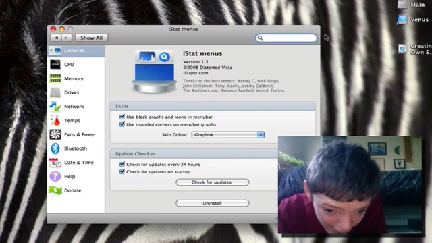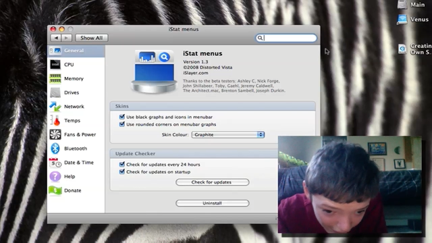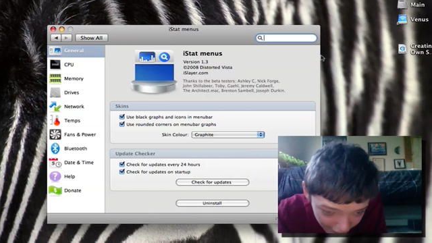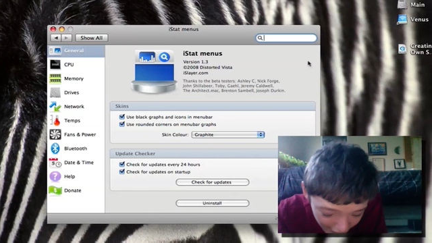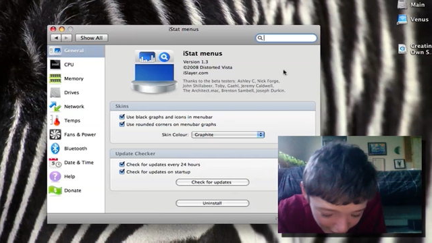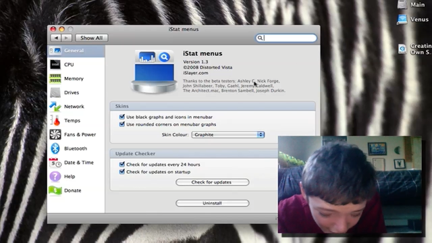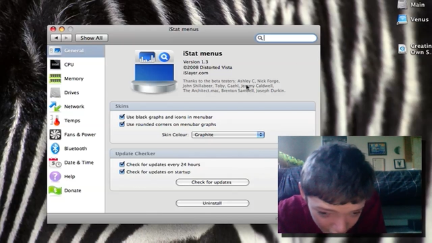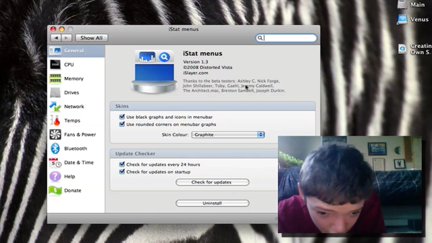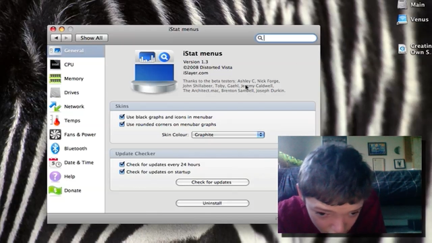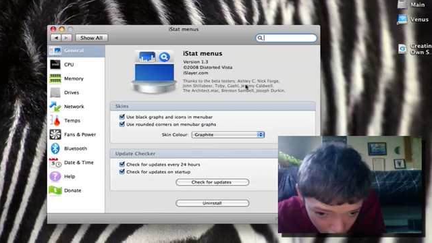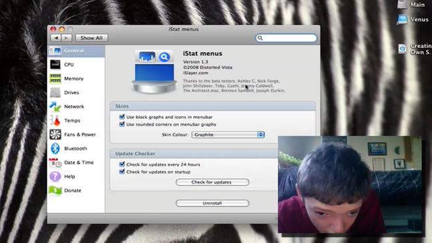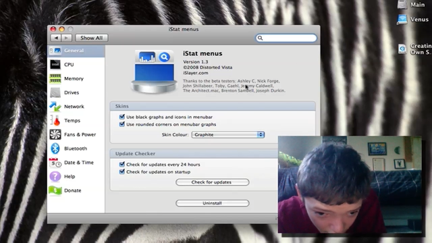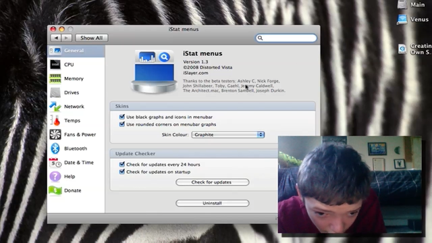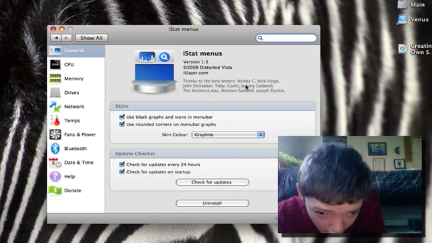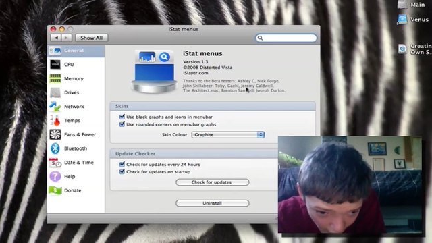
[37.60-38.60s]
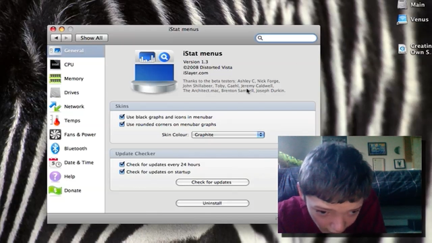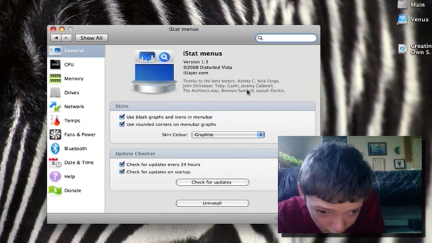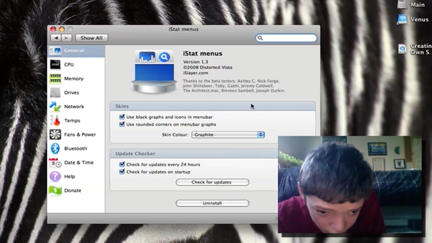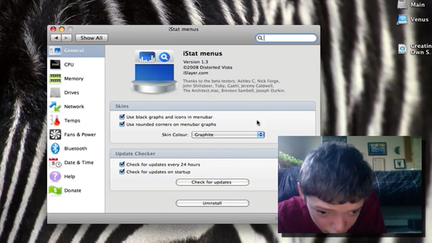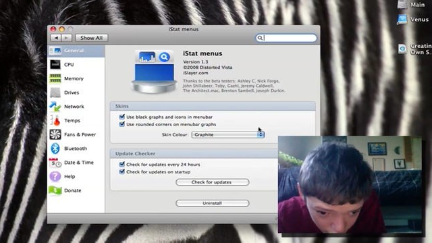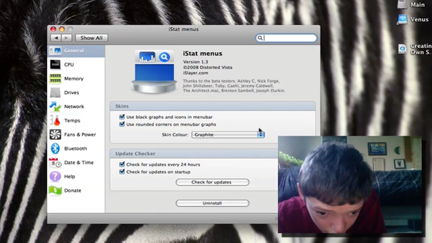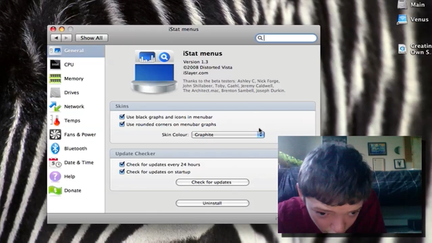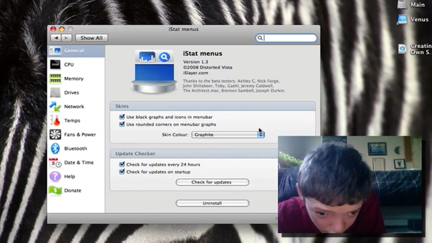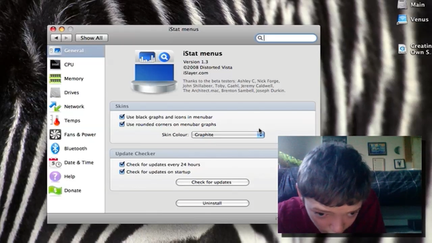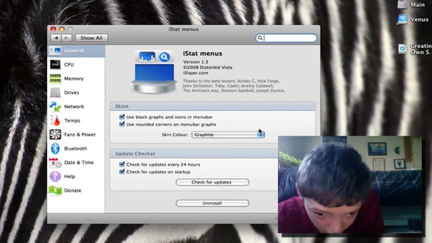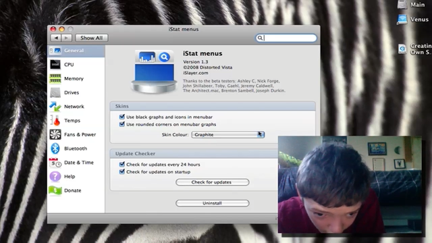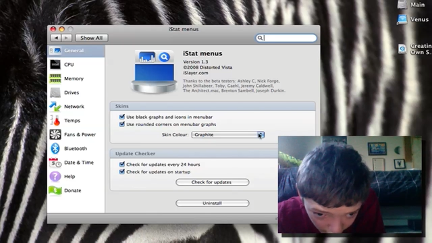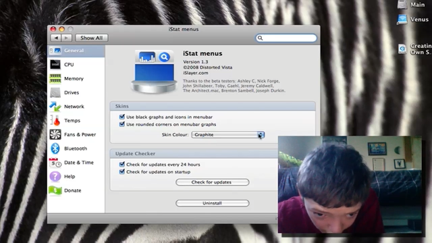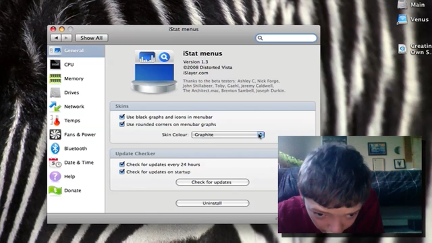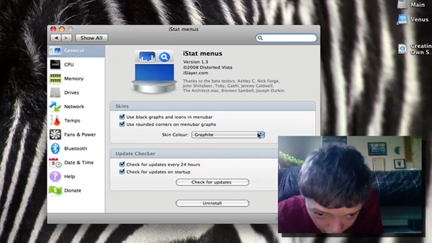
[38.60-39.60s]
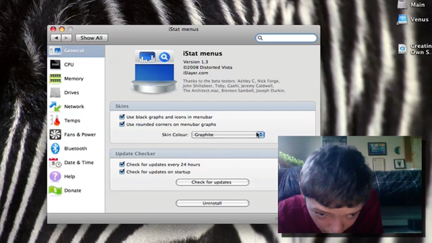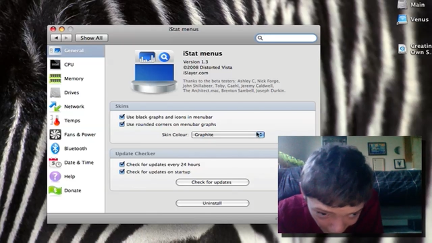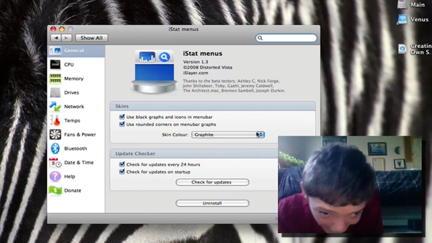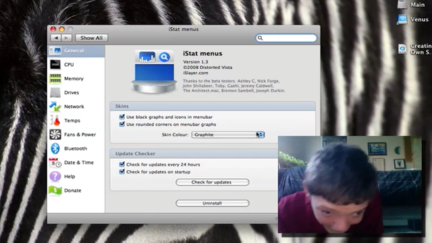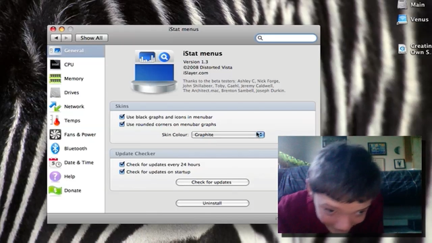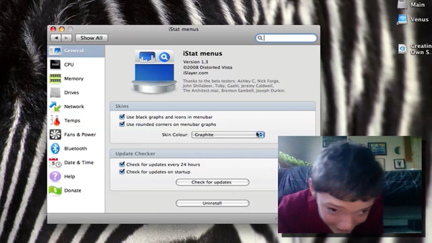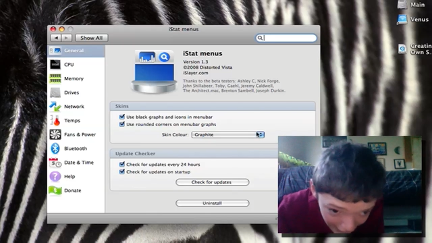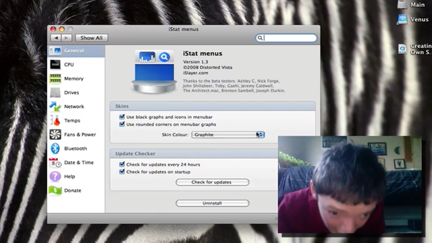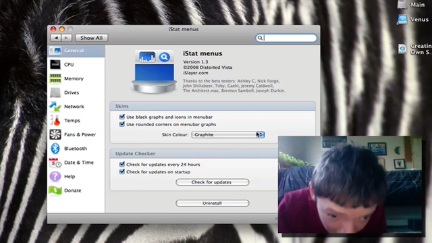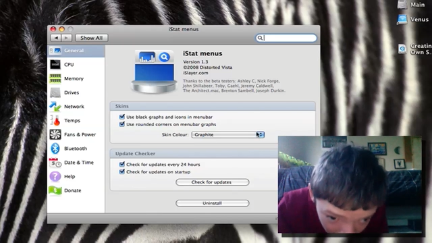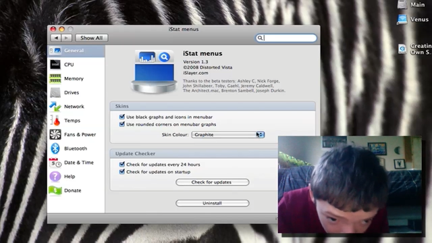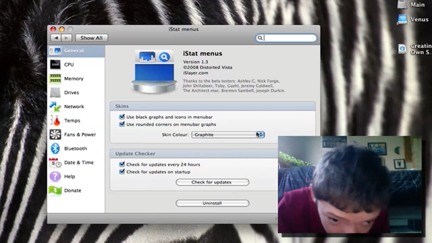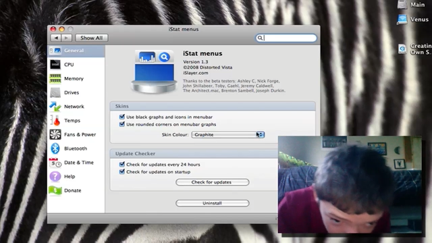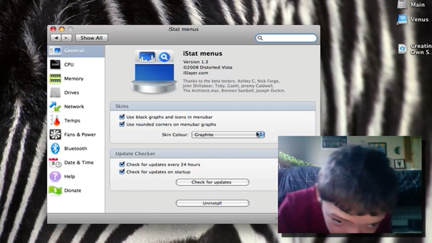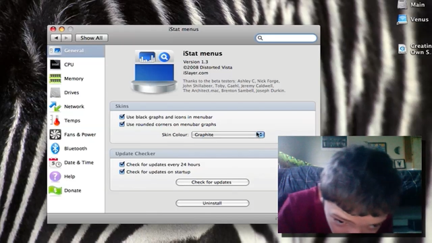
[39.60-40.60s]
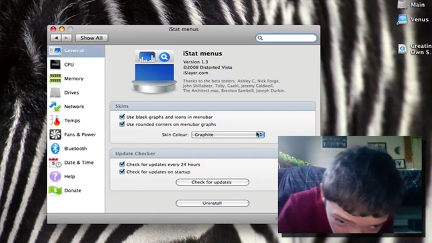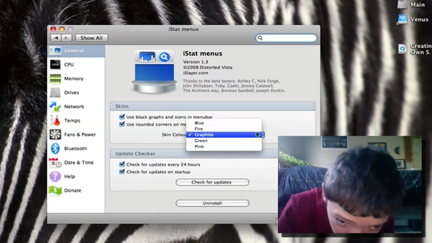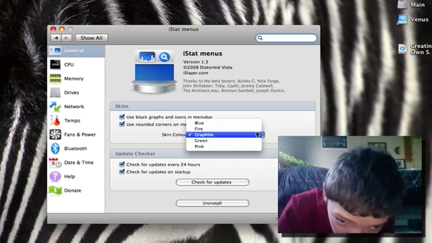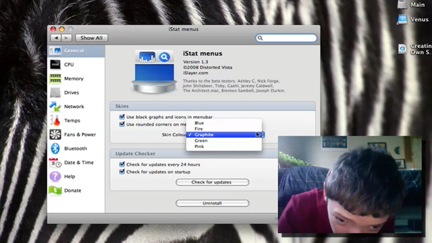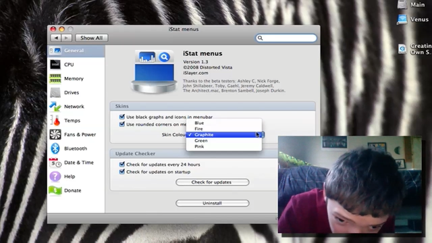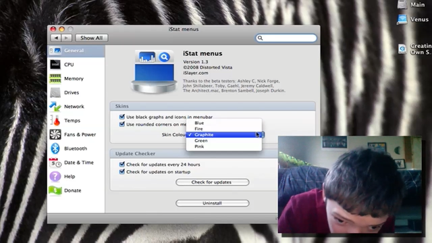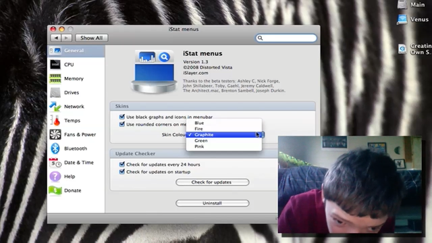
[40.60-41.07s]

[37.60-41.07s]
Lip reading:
(no speaker visible)